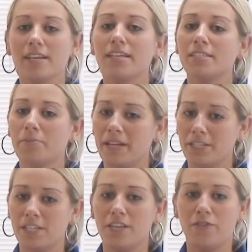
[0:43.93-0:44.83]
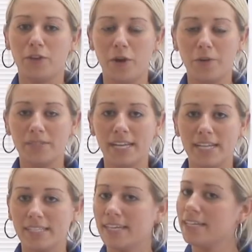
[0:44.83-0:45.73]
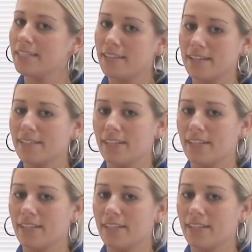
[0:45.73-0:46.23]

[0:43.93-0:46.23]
especially if your own test kit doesn't